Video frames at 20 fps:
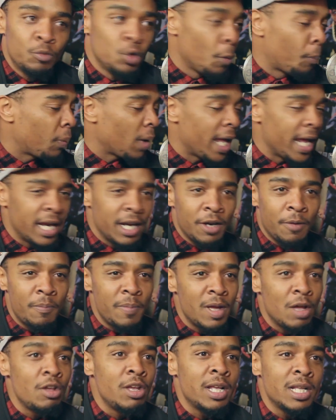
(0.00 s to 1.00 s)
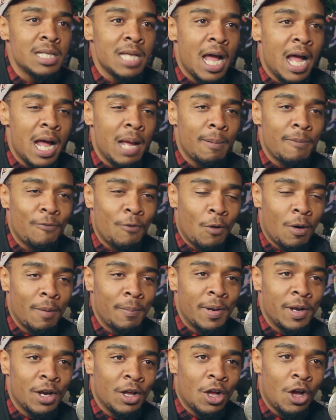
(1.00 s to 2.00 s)
You played it a million times for him
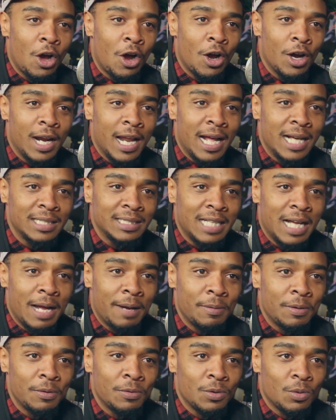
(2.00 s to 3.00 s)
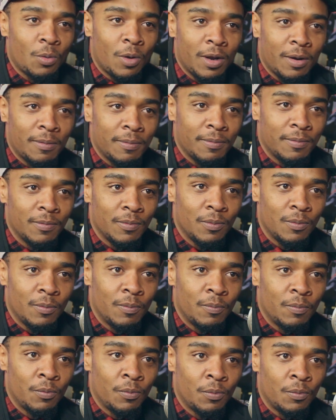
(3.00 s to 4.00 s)
in the car last time you was with
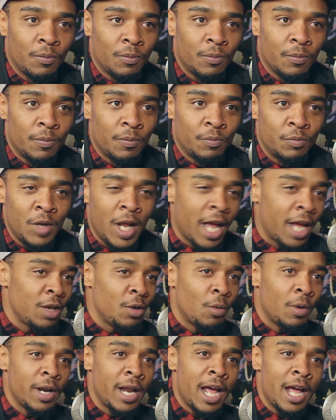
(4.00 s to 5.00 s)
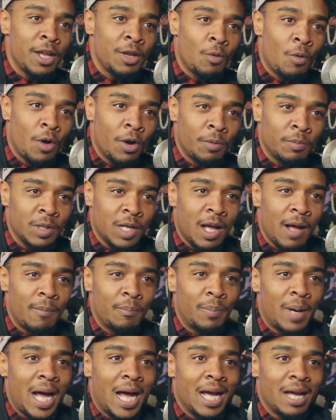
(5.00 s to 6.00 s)
him. Now you want them to come
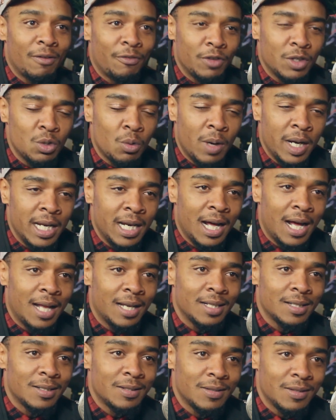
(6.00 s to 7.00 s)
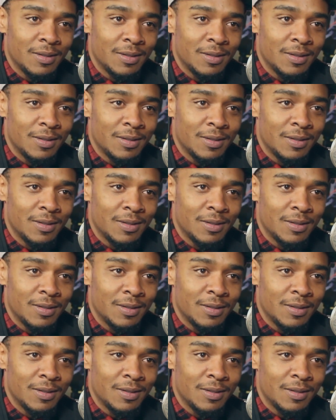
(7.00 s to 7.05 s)
buy it for $20.